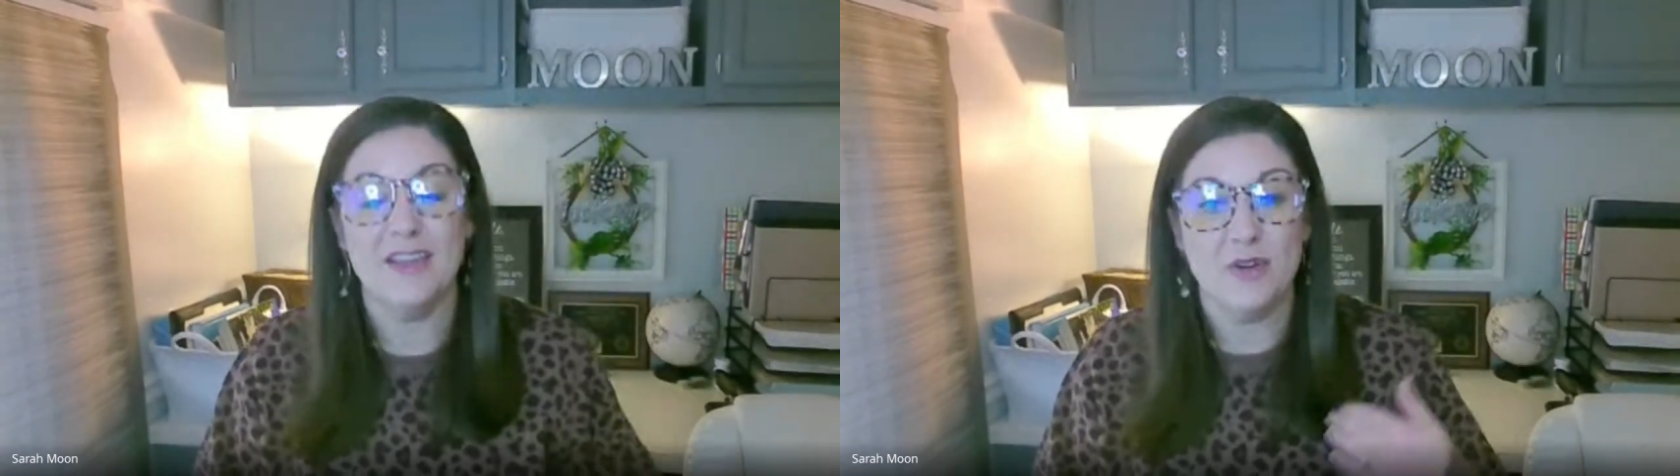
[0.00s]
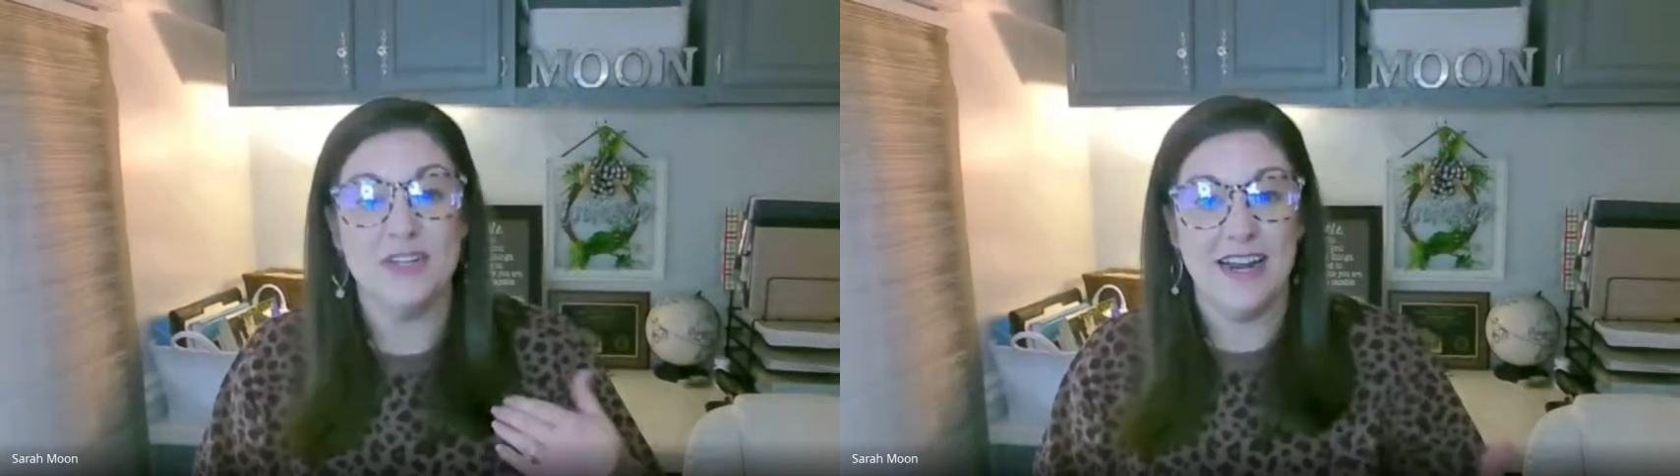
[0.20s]

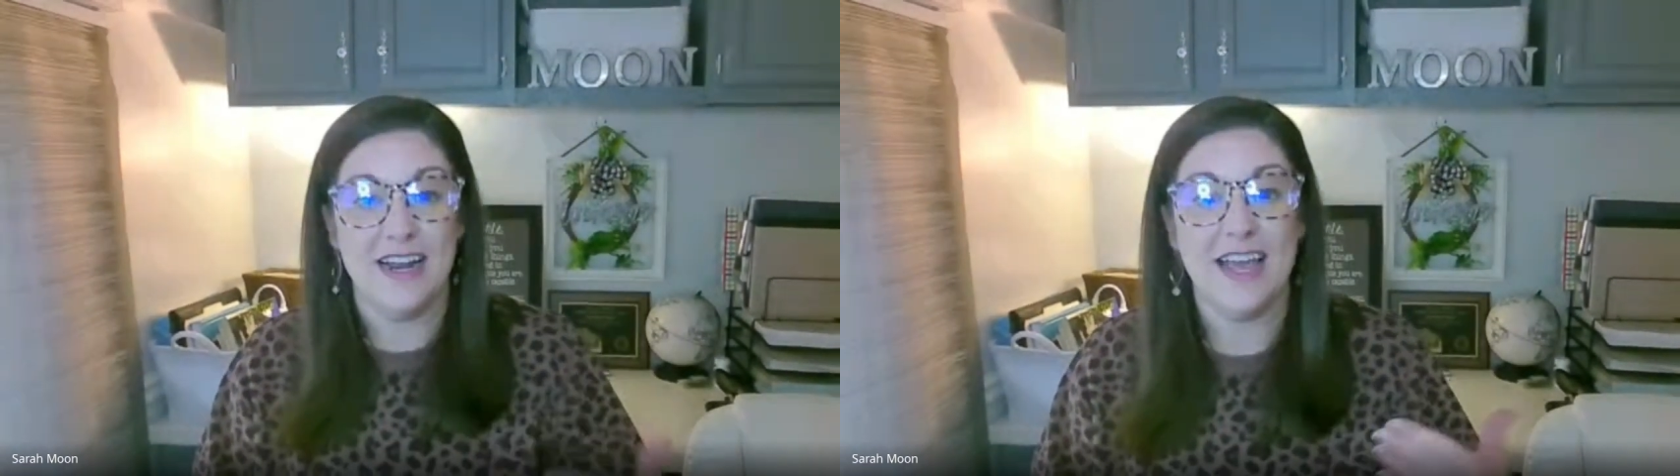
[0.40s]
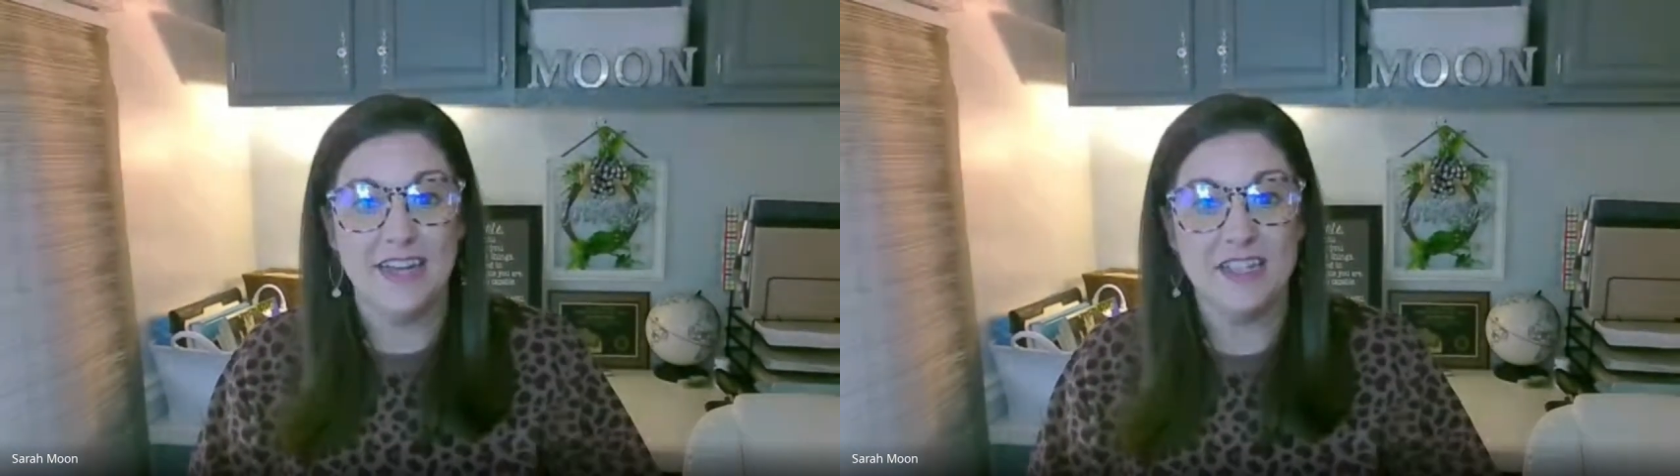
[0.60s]
your
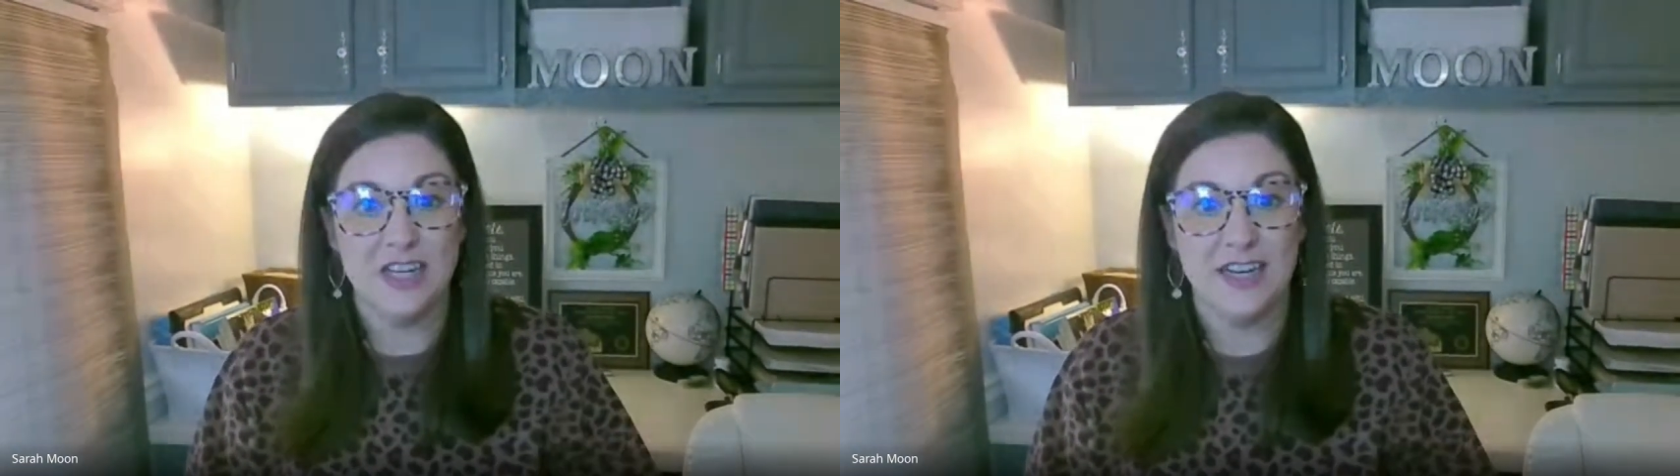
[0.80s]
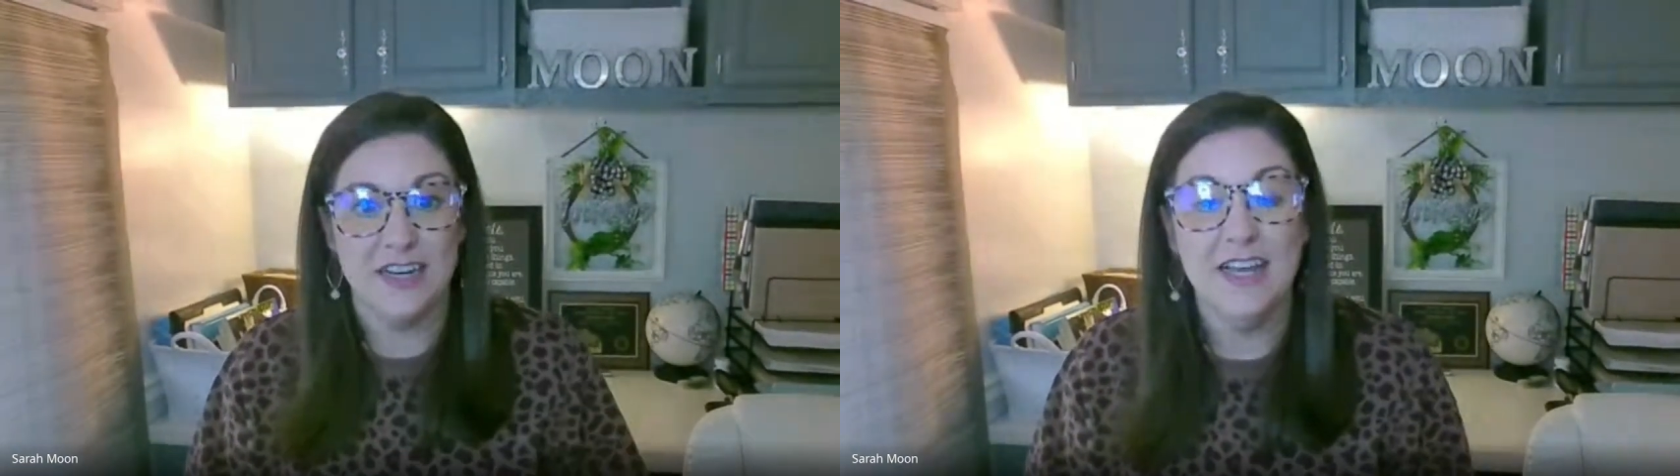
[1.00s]

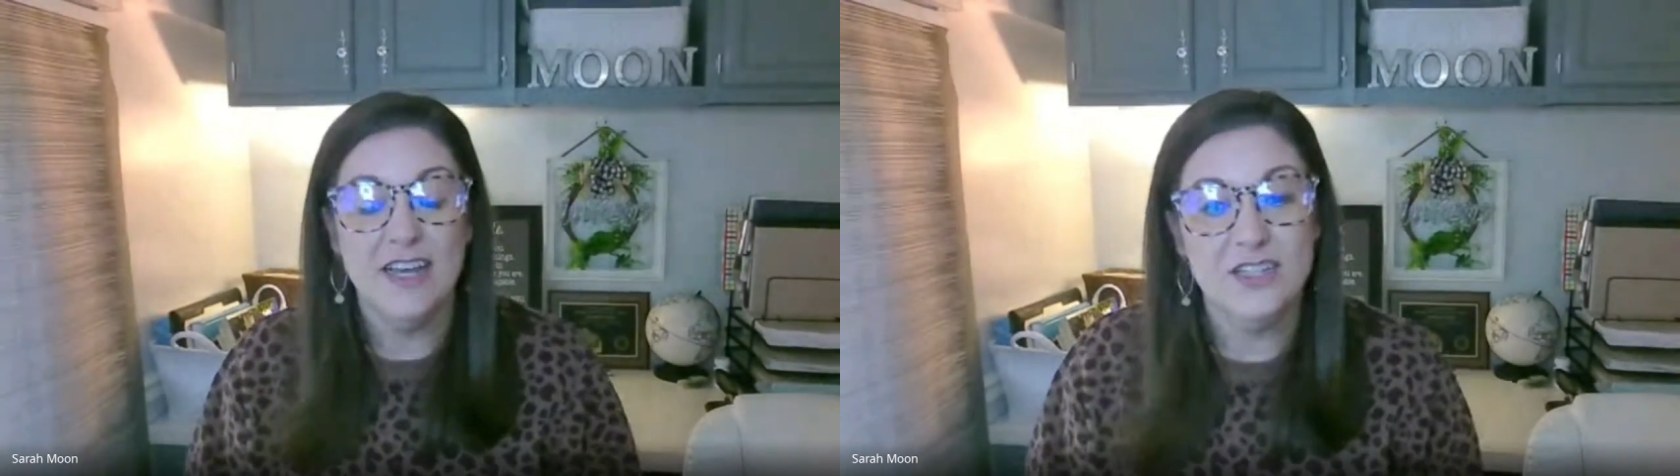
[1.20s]
dedication